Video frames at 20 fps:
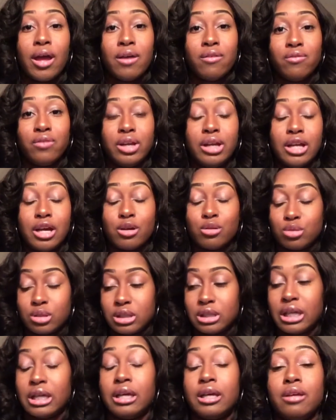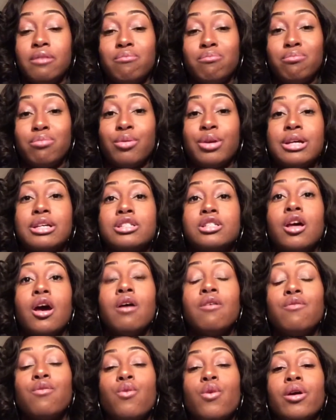video. Sin brings
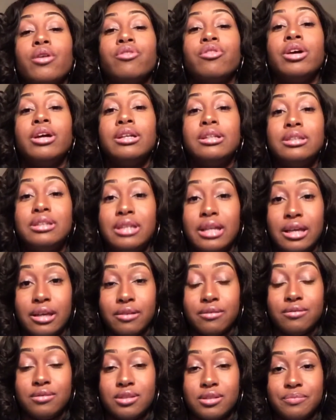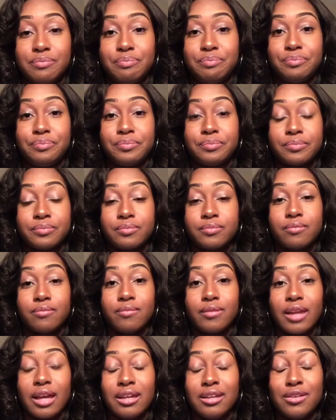forth death.
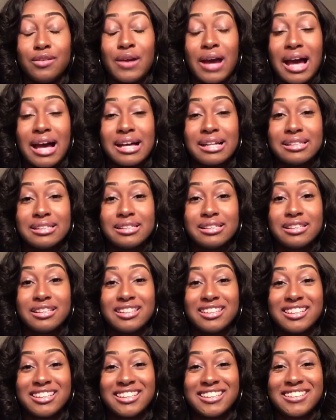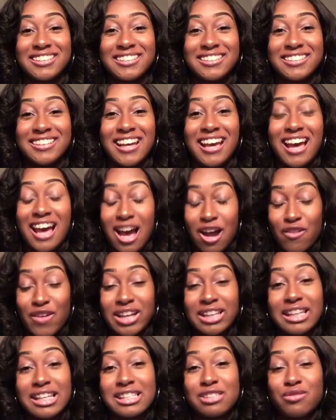you guys. All
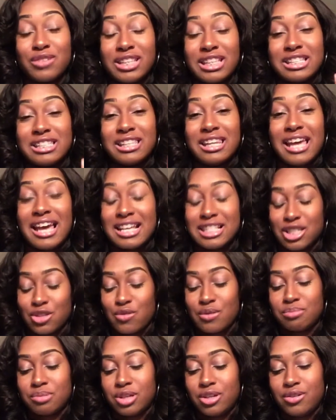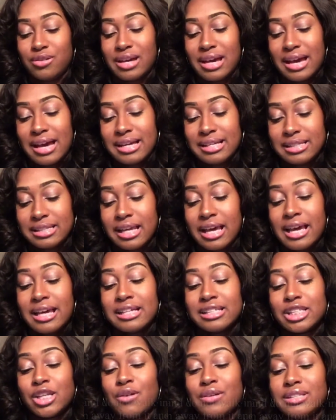right, let's read this last scripture, you guys.
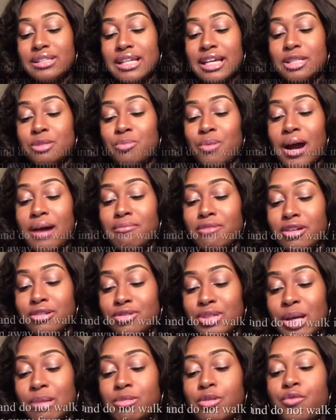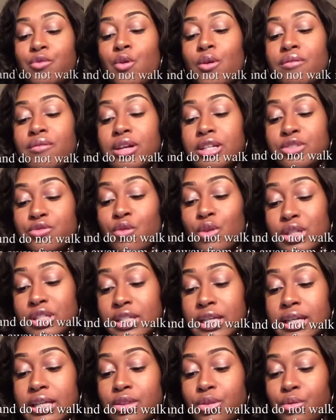So it says, Proverbs chapter 4, verse
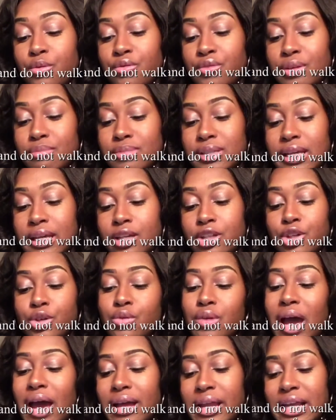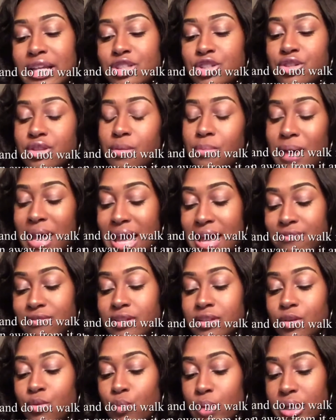14 through 15. Do not enter the path
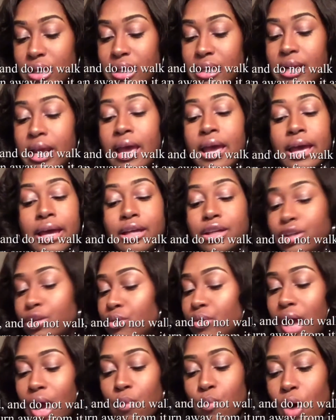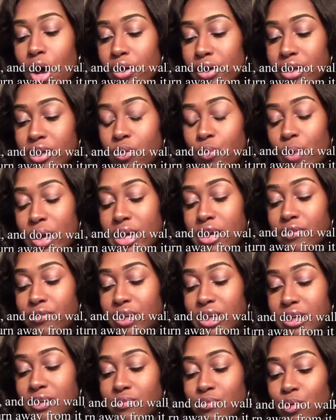of the wicked, and do not walk in the way of
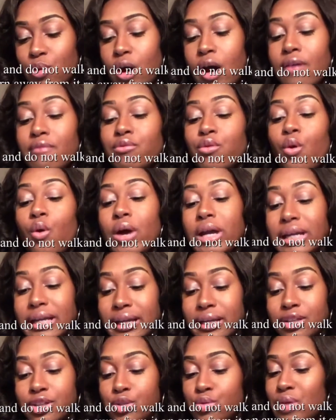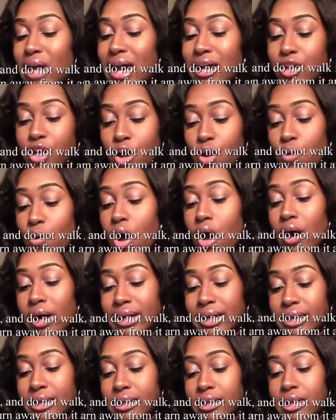evil. Avoid it. Do not go on
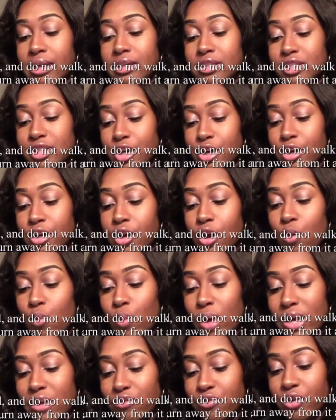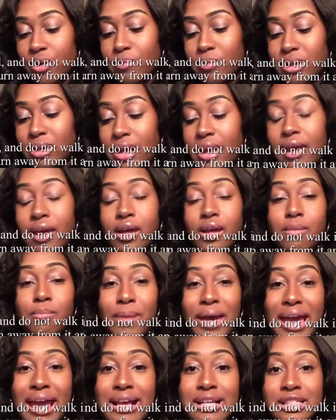it. Turn away from it and
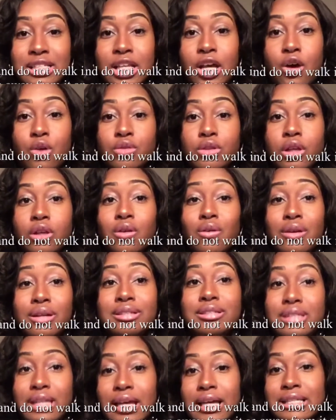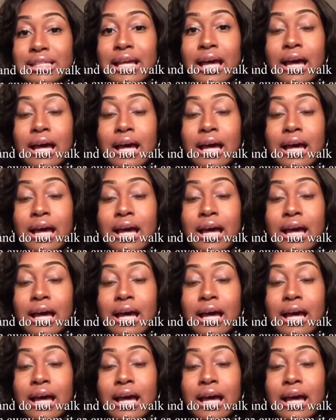pass on. The Lord says,